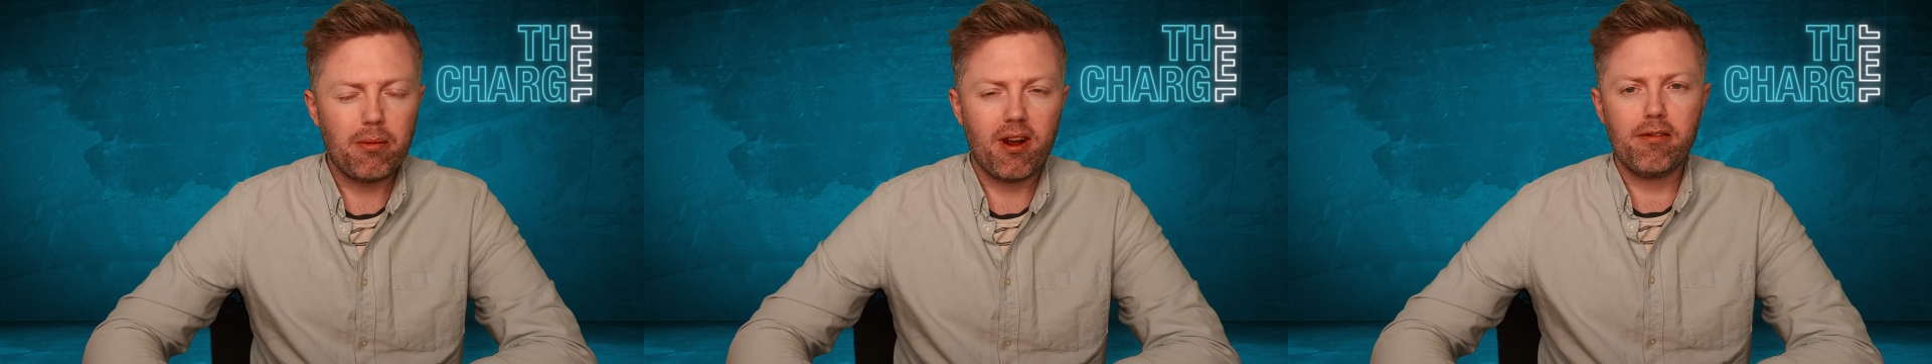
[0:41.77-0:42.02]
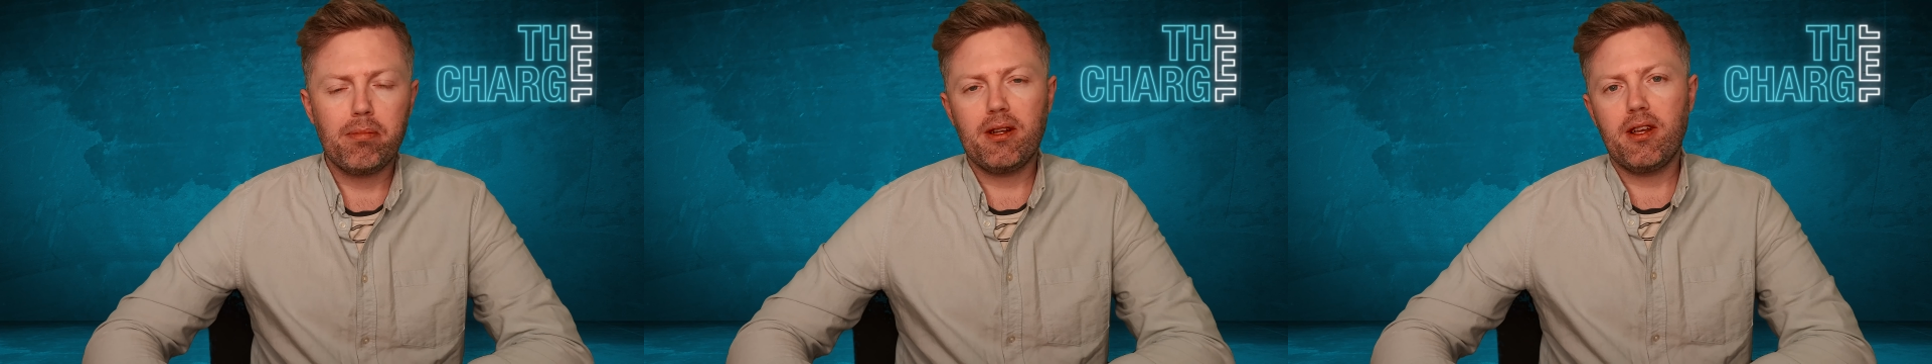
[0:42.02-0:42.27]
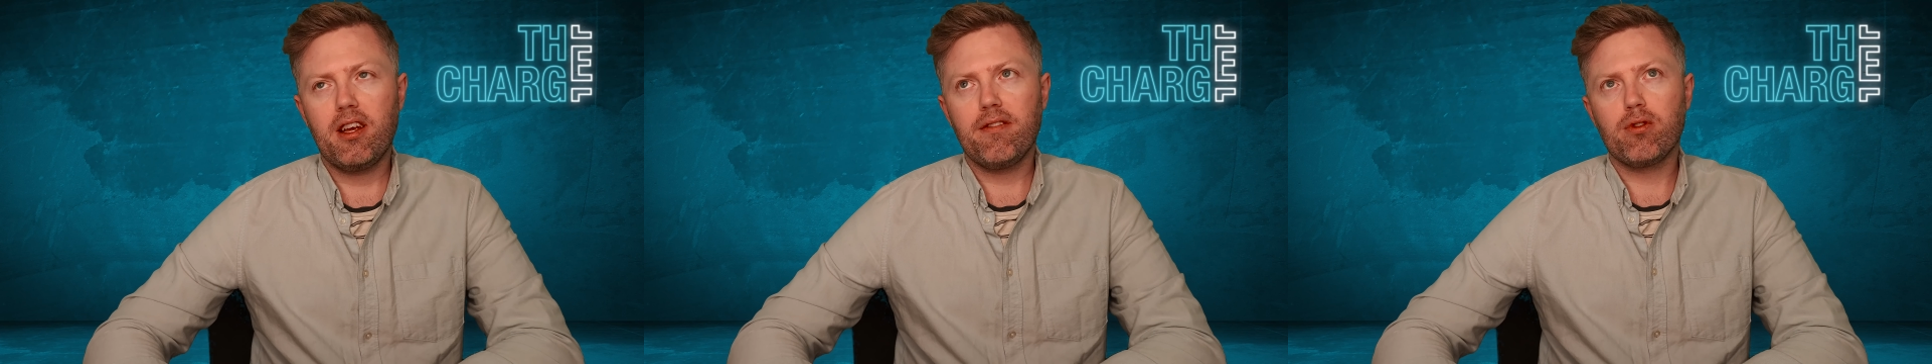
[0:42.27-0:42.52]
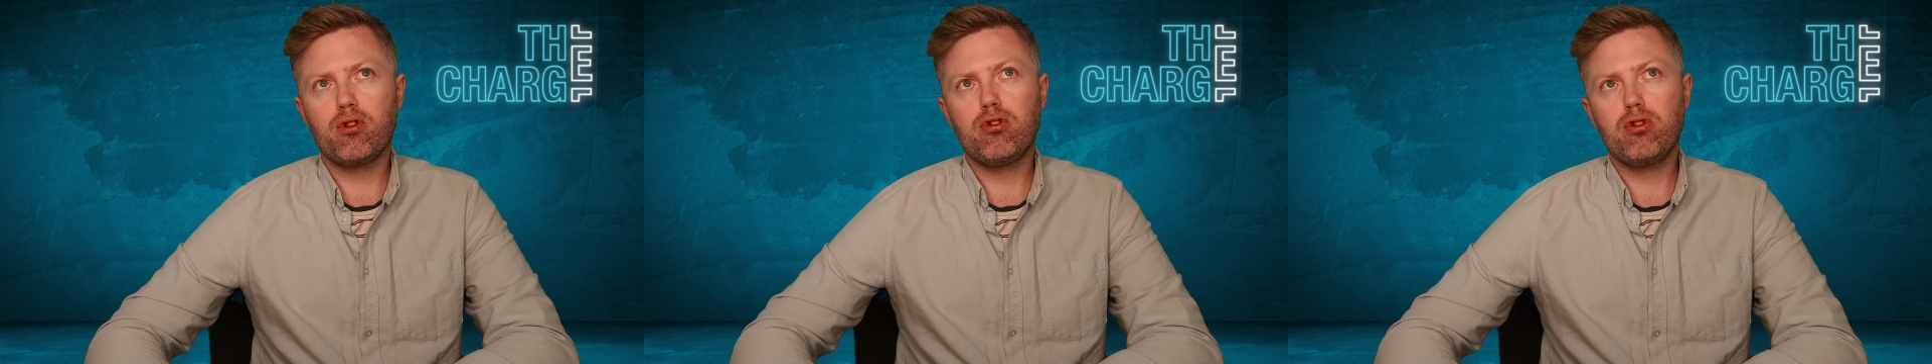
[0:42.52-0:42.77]
but I've been here
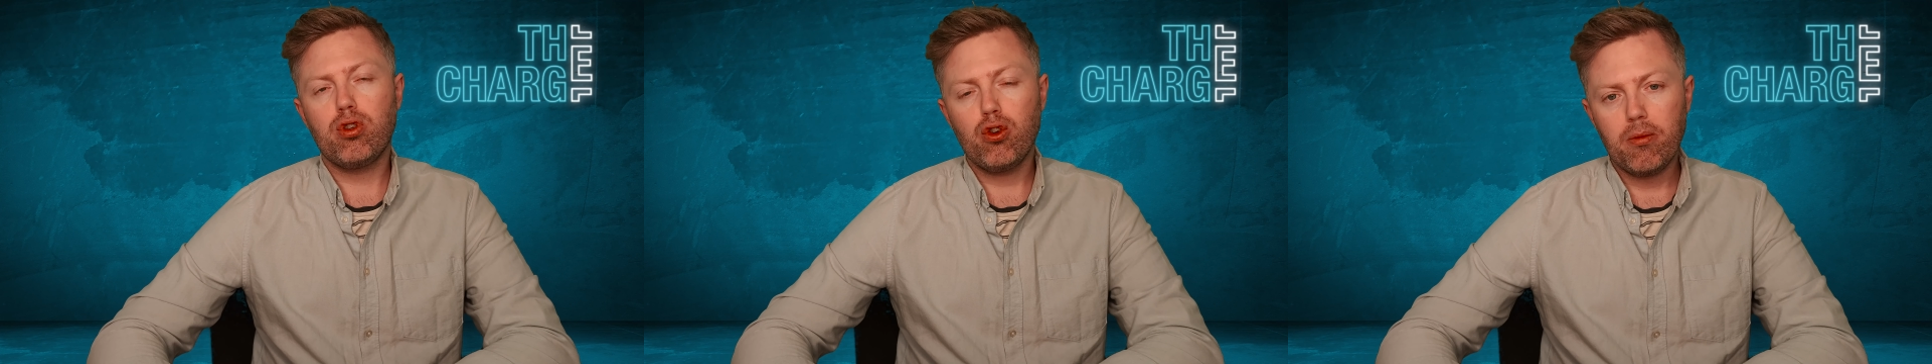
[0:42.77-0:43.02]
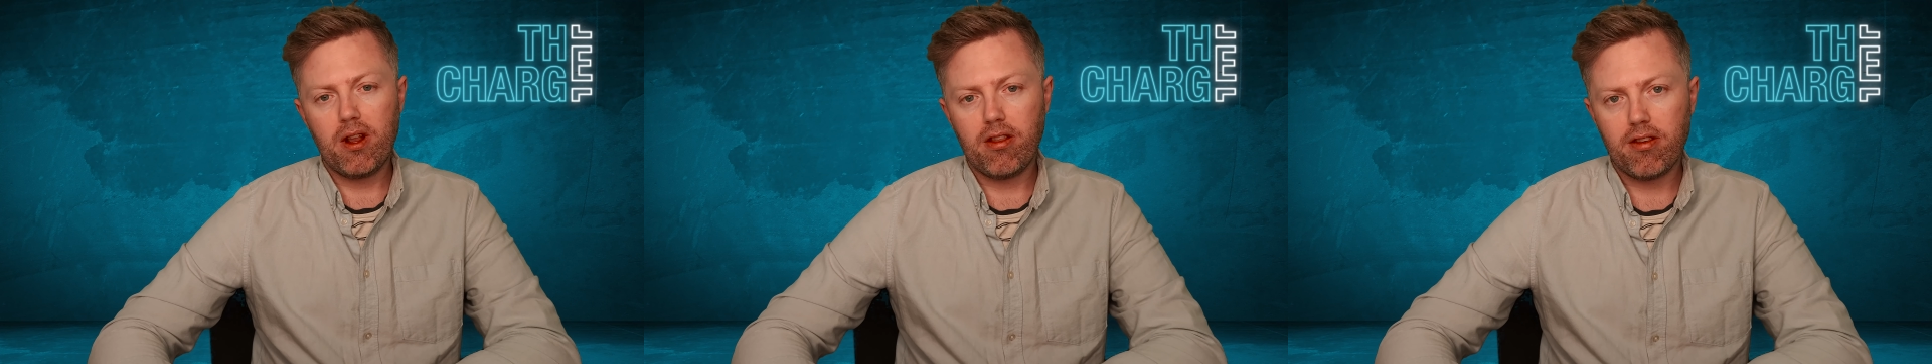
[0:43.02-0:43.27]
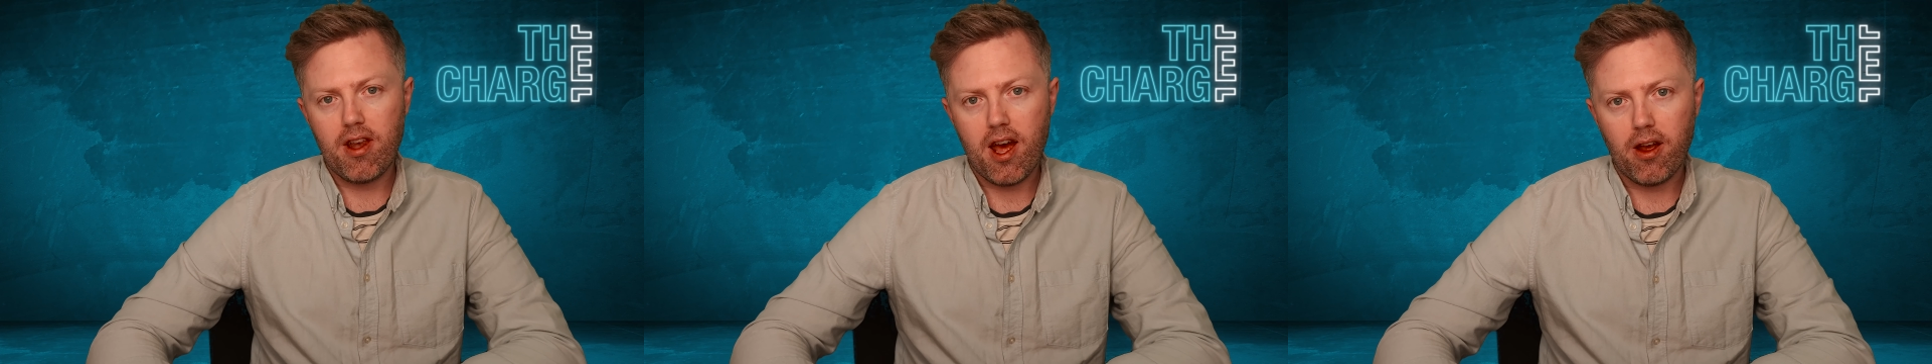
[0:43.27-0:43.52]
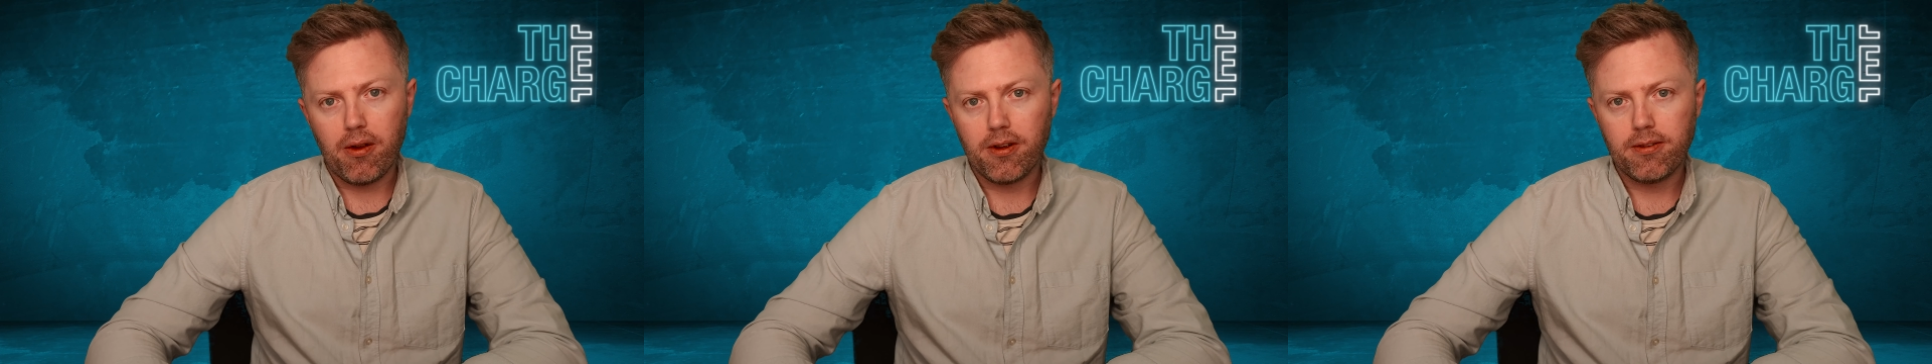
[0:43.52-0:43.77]
for 2 months
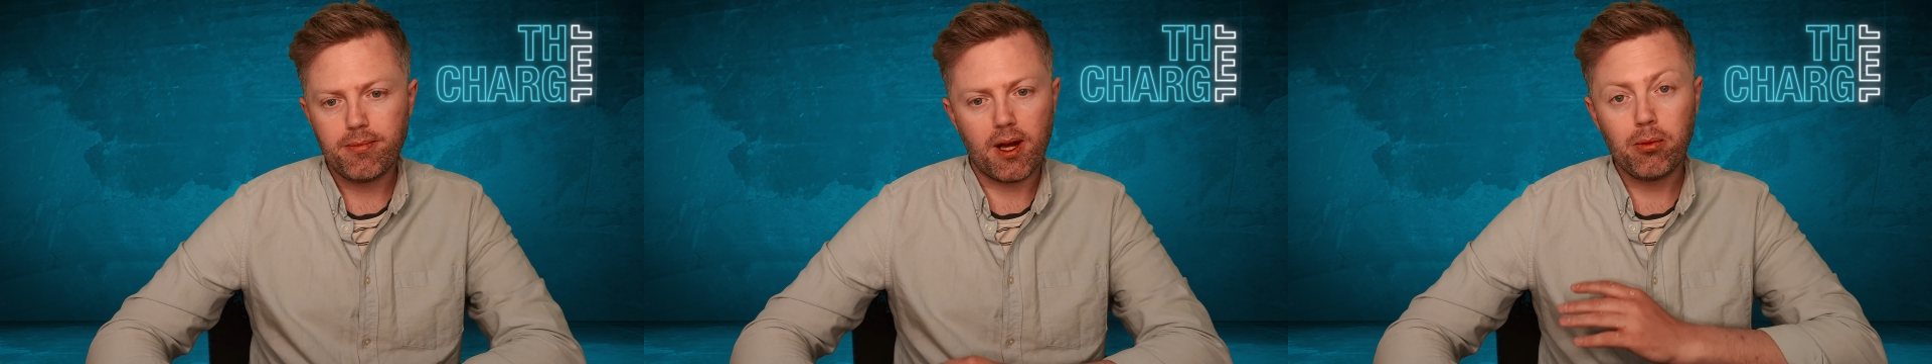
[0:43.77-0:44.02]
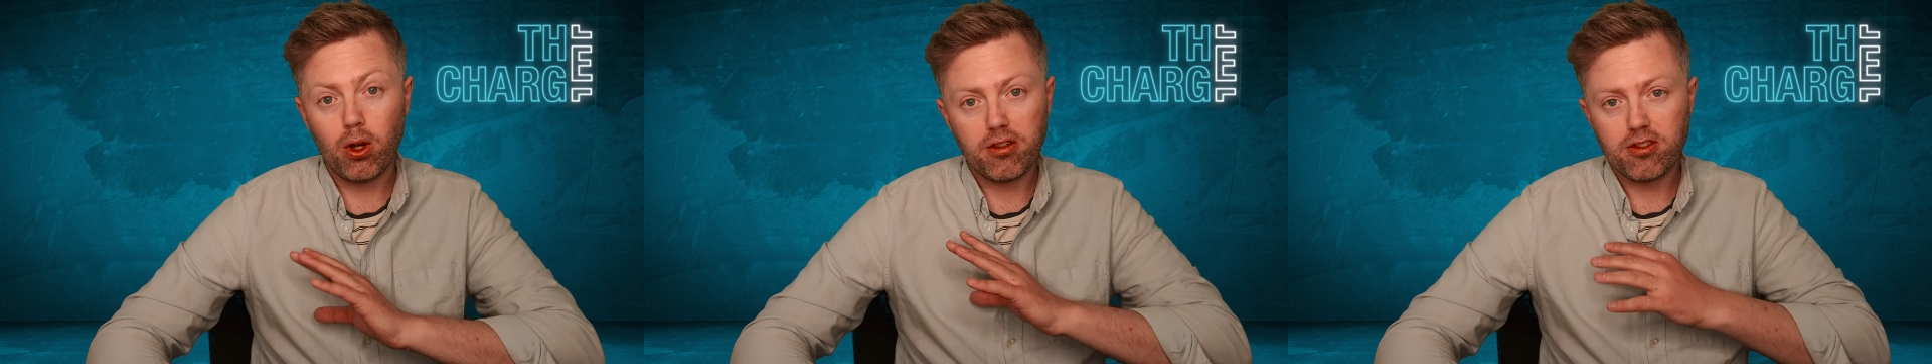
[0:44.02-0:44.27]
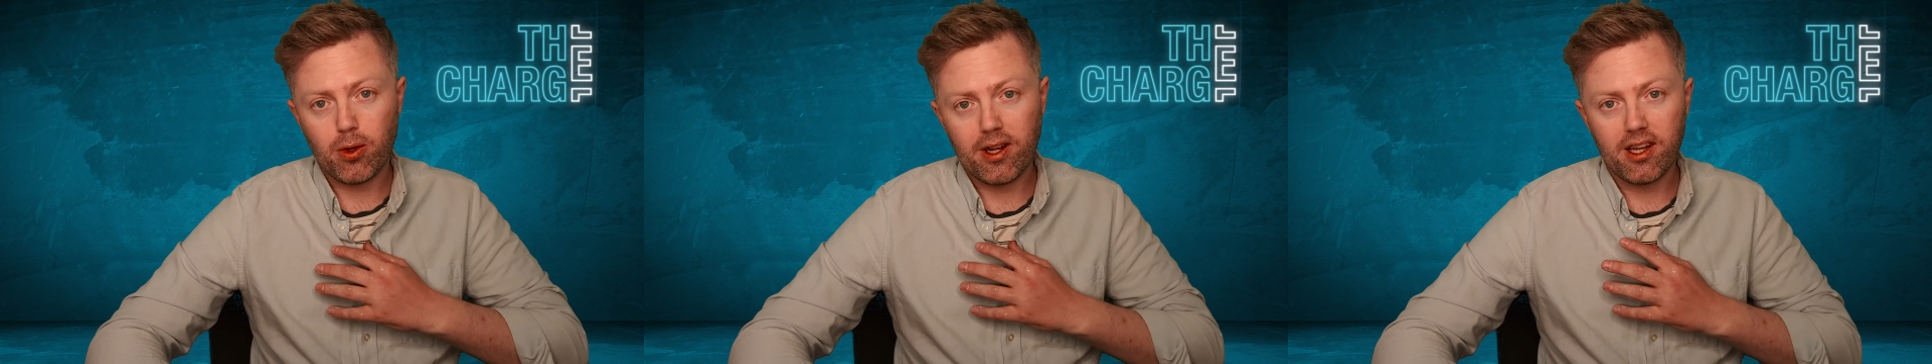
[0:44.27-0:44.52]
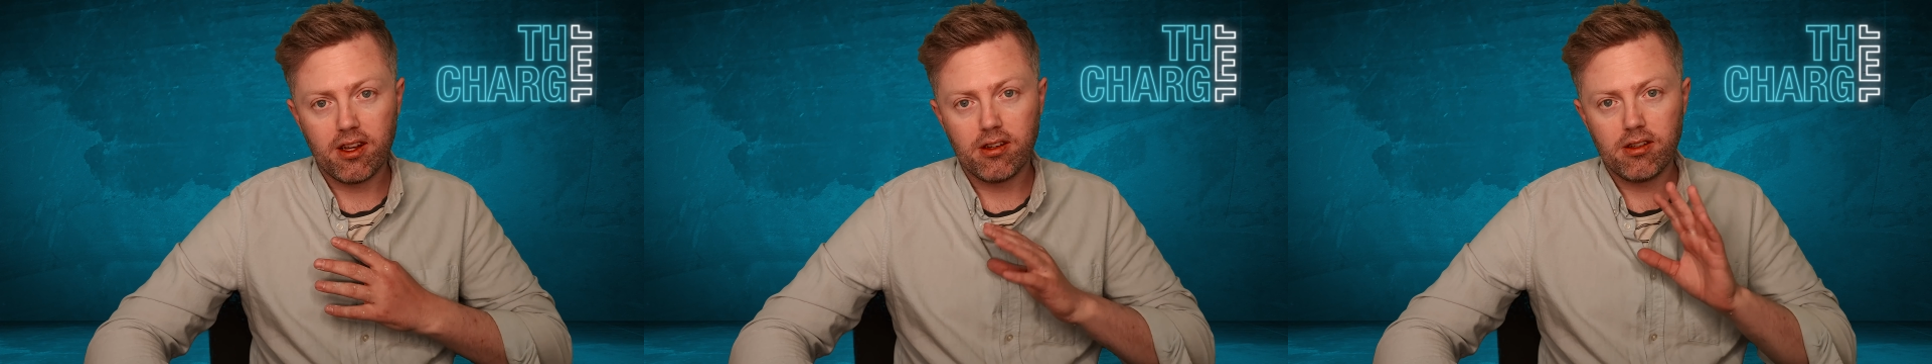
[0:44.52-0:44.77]
now. I'm not
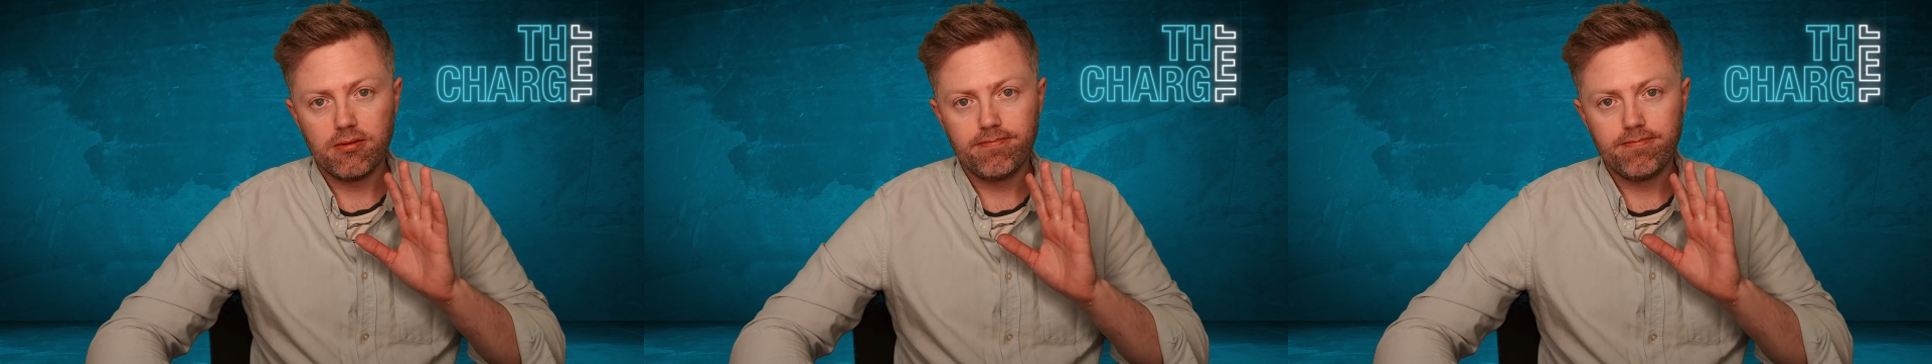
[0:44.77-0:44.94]
Australian.